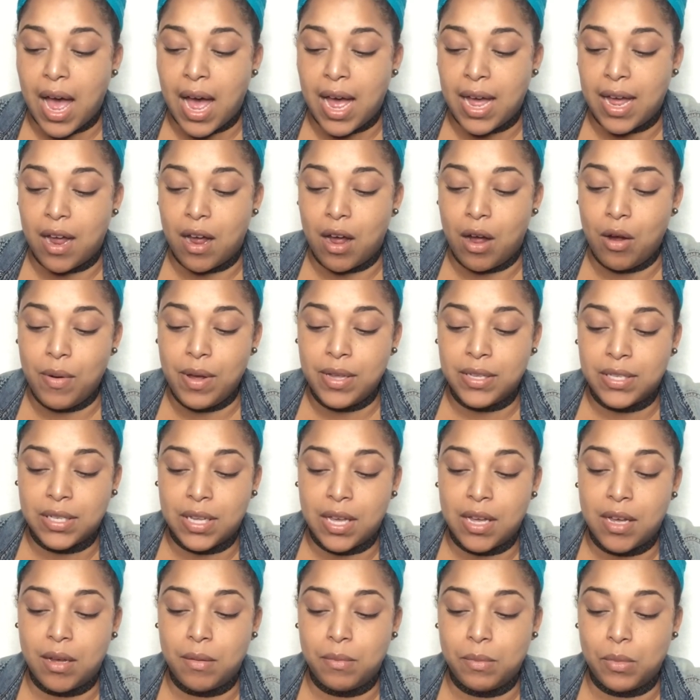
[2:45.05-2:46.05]
I always
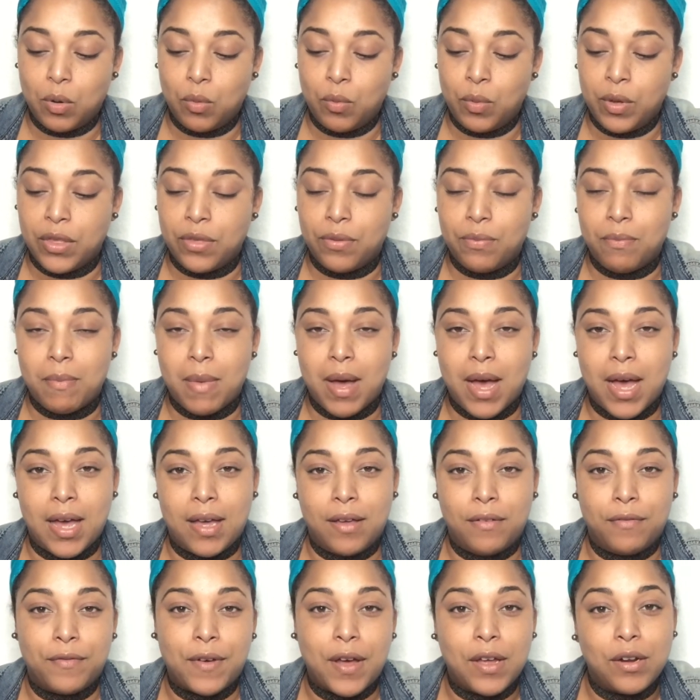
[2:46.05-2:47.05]
come with
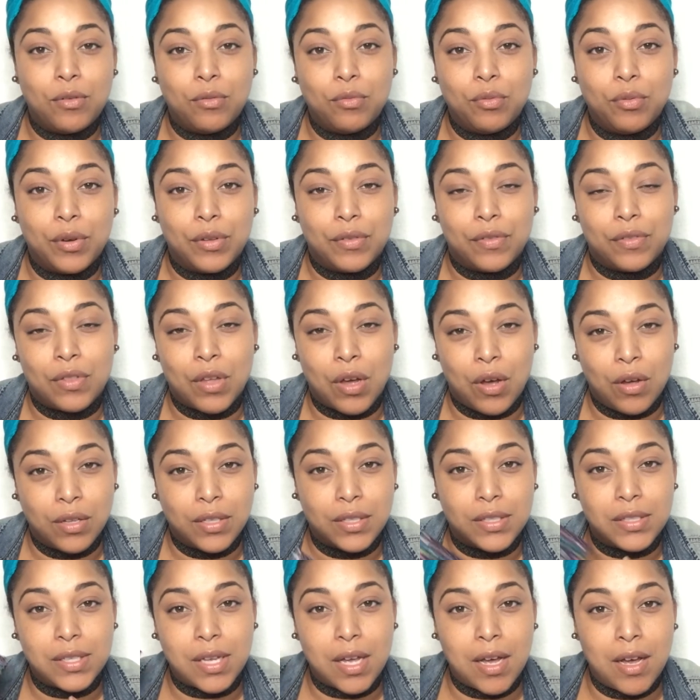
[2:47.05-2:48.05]
my final
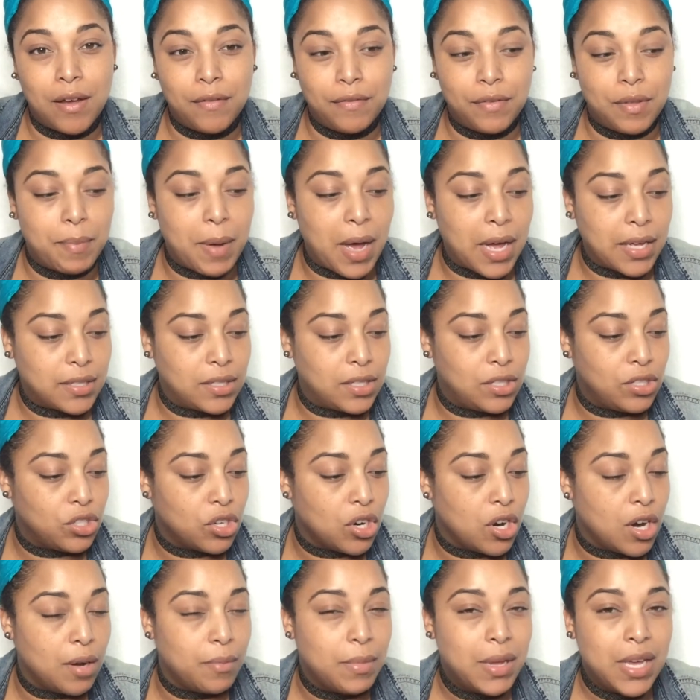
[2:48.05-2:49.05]
thoughts of the
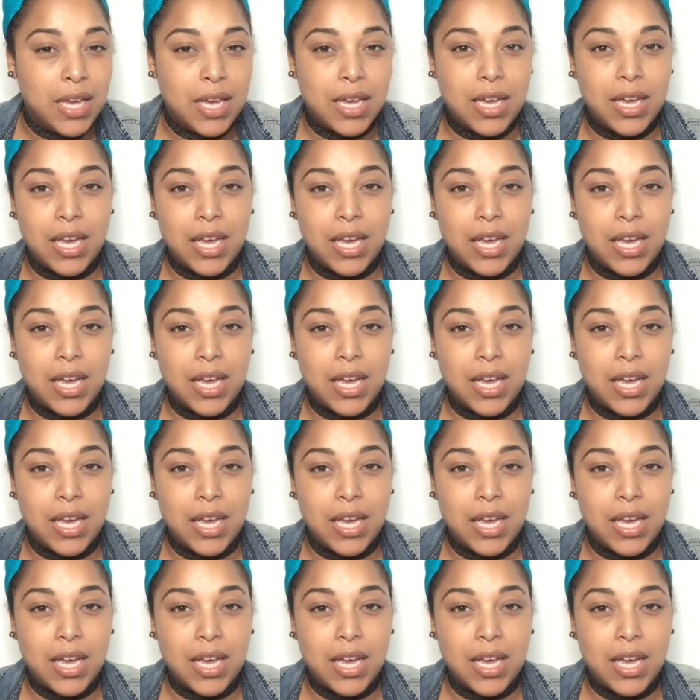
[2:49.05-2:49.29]
BoxyCharm